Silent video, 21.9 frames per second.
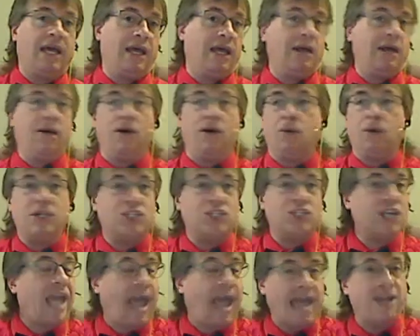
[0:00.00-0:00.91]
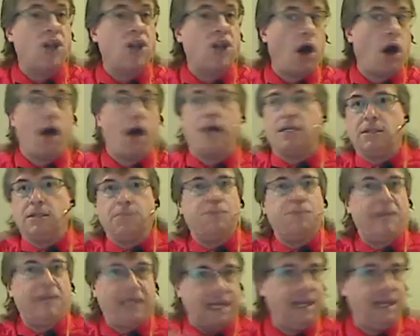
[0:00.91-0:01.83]
which cannot
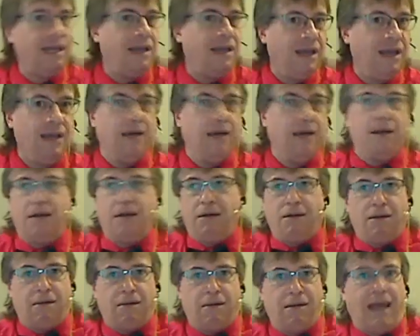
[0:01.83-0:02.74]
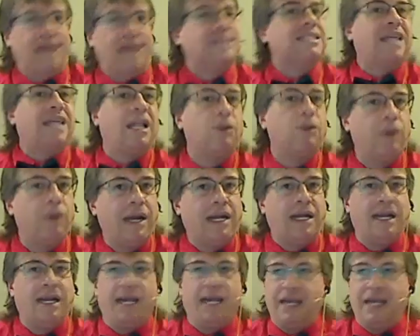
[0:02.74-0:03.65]
be
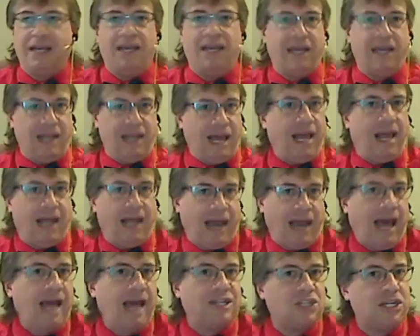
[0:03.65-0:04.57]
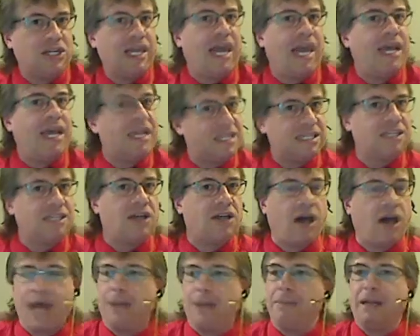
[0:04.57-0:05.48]
accelerated. It has to take its
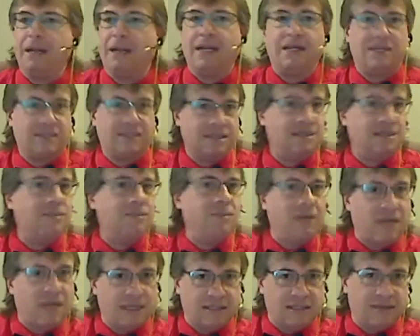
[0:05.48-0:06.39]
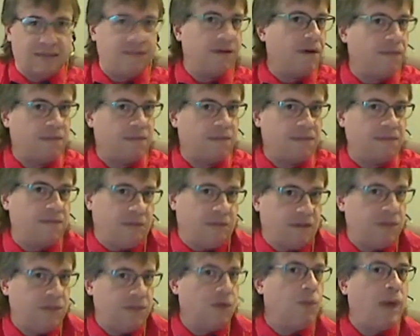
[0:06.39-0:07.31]
time, and it's because of
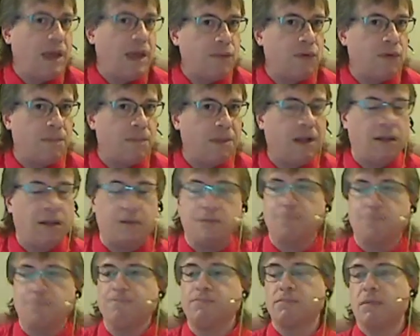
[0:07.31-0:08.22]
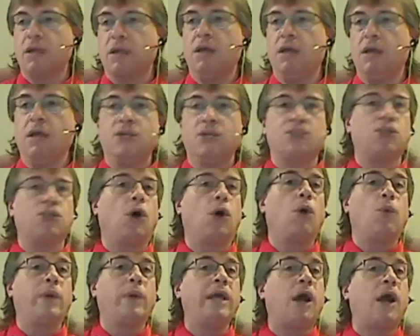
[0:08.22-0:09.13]
the way we're built. So
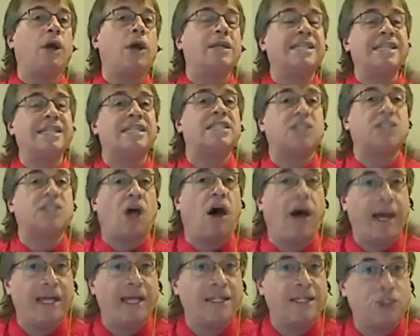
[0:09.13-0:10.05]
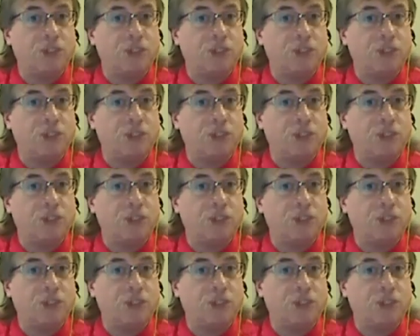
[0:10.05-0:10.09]
we are designed to